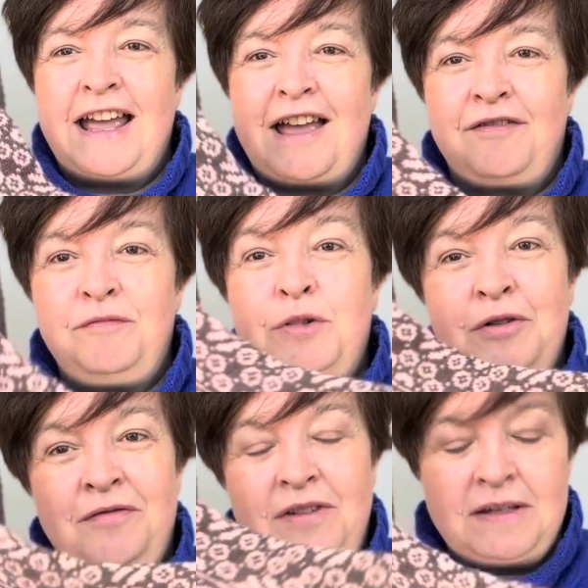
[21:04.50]
I haven't
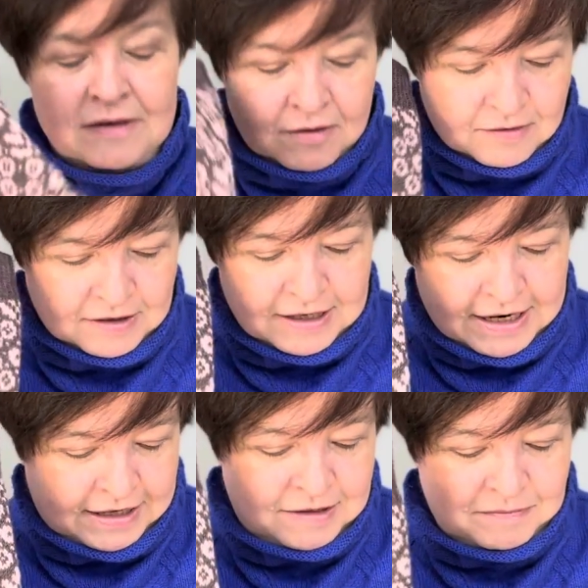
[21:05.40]
put these on
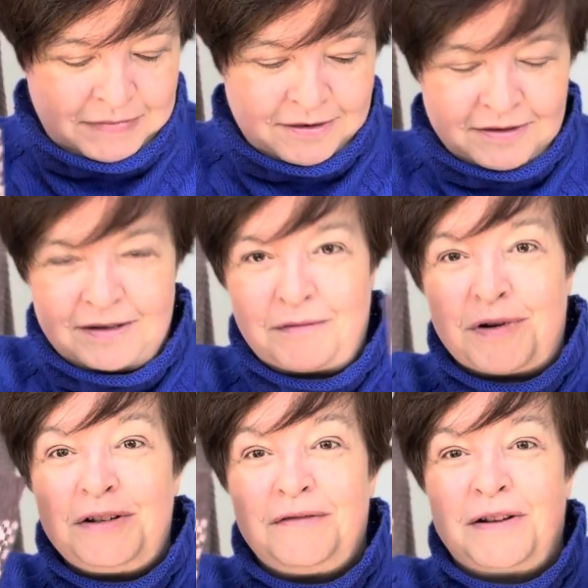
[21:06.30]
yet because I
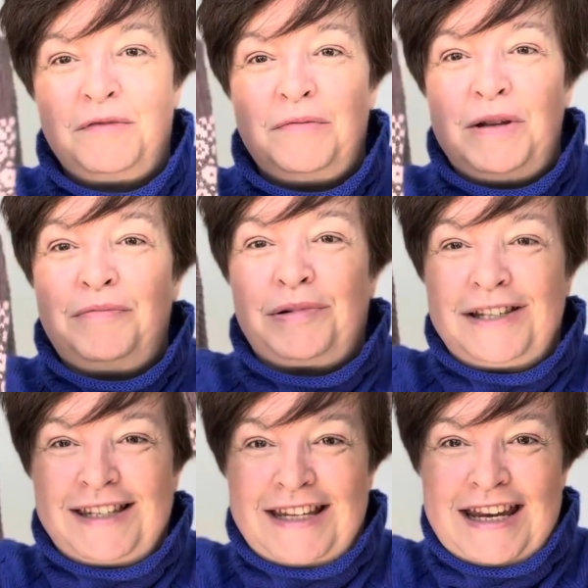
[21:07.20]
wanted them to be
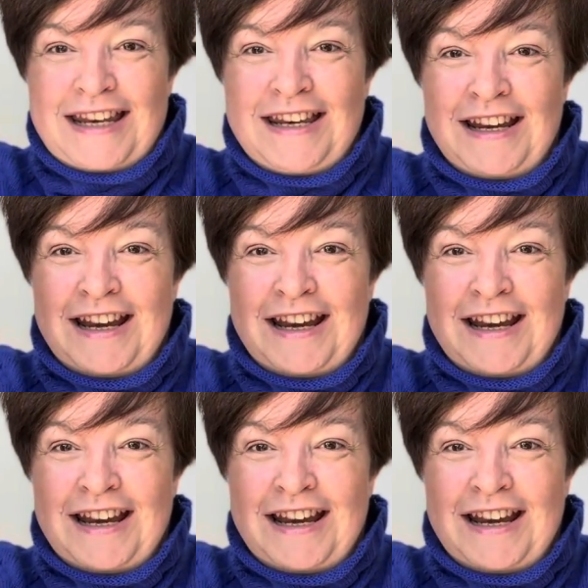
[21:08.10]
pristine,